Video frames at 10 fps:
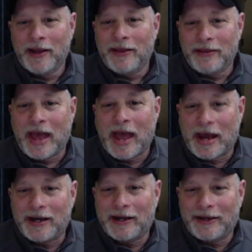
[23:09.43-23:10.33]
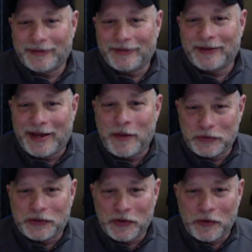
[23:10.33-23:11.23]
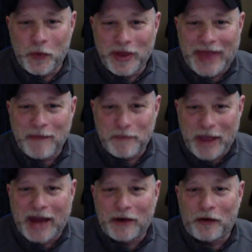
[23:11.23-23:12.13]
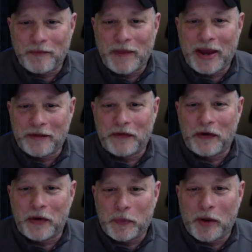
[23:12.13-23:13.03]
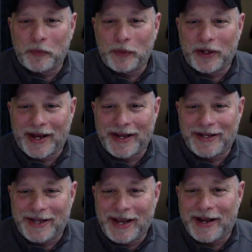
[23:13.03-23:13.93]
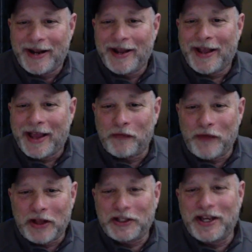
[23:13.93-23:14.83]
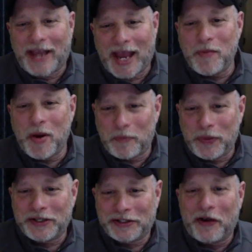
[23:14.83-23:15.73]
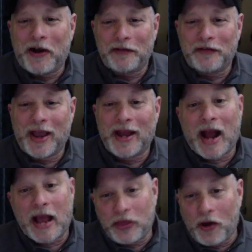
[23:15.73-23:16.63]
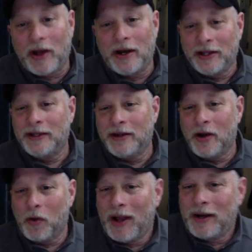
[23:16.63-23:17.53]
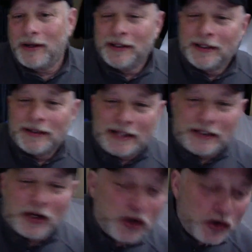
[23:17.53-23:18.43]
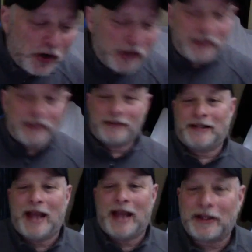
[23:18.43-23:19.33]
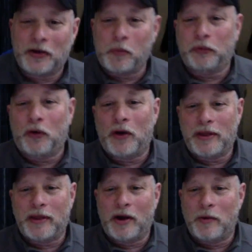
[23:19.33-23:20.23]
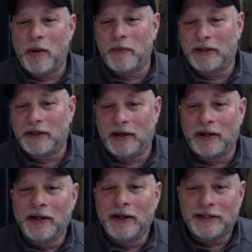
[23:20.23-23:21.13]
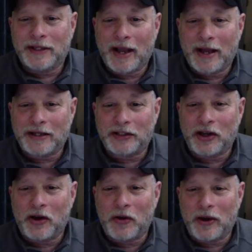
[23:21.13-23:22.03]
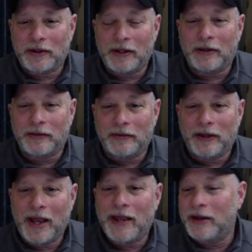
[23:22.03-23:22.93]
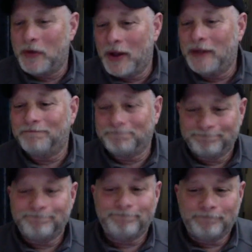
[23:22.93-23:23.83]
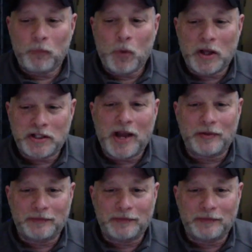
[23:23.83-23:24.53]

that he was going to win that battle and make it very public, and he did, and Ovechkin came up pissed off. And I thought, you know what? That's a good tactical ploy there by McDonough to kind of show, hey, you know what? Watch out.